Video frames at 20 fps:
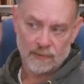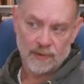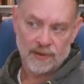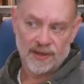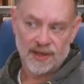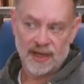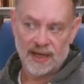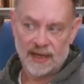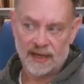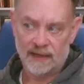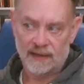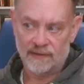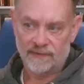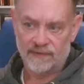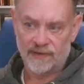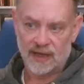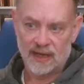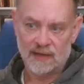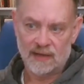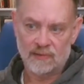with that of
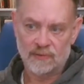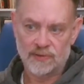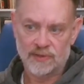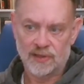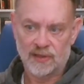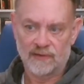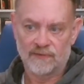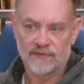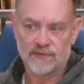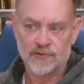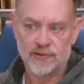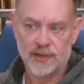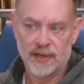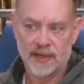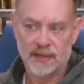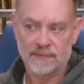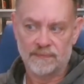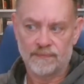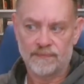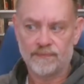the Council of
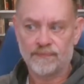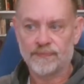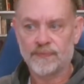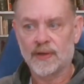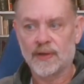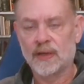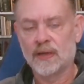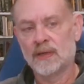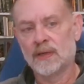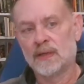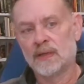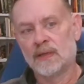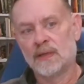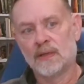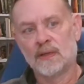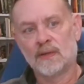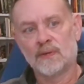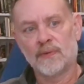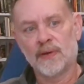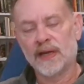Trent.
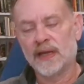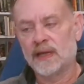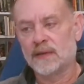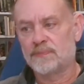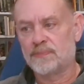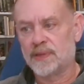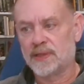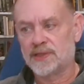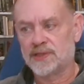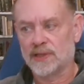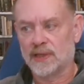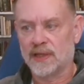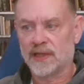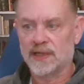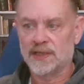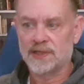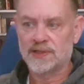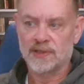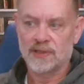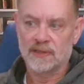
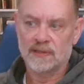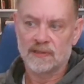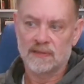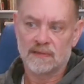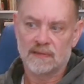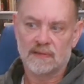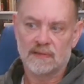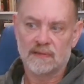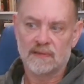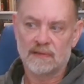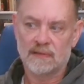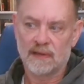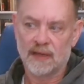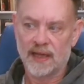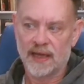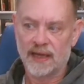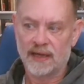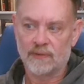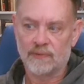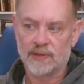Recapitulation,
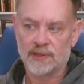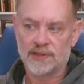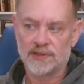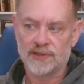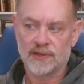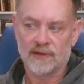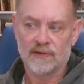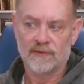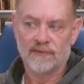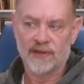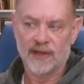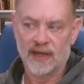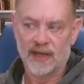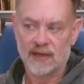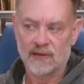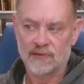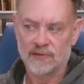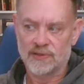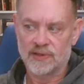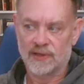language of the
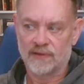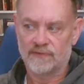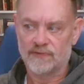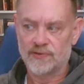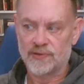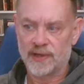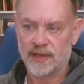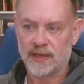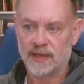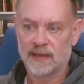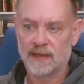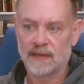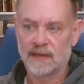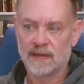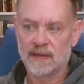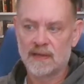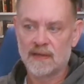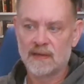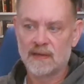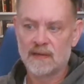Council of Trent,
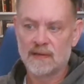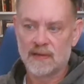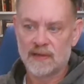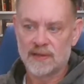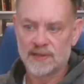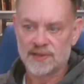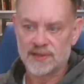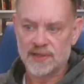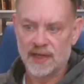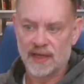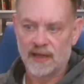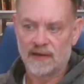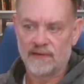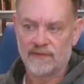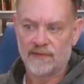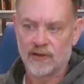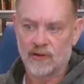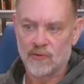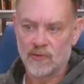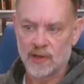state
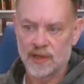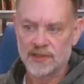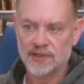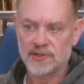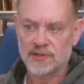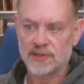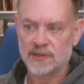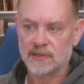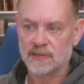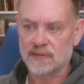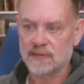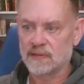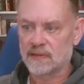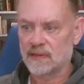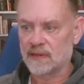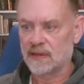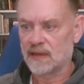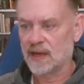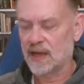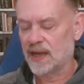of the question
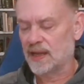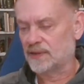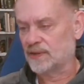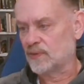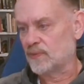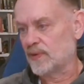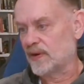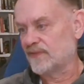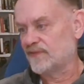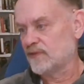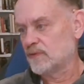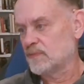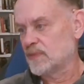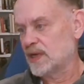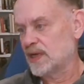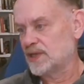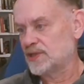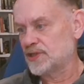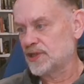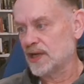at the
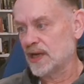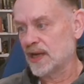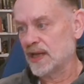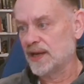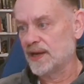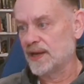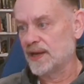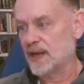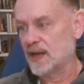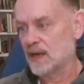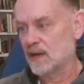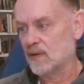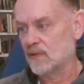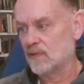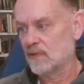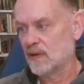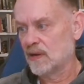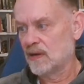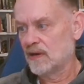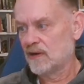Reformation, and now
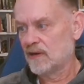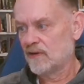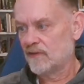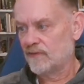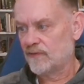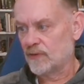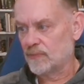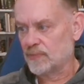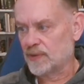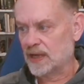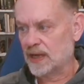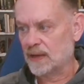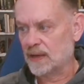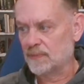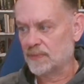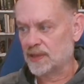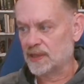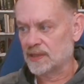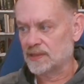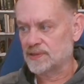from
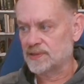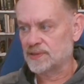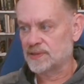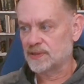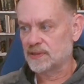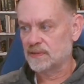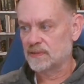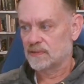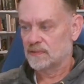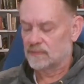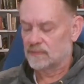Chemnitz.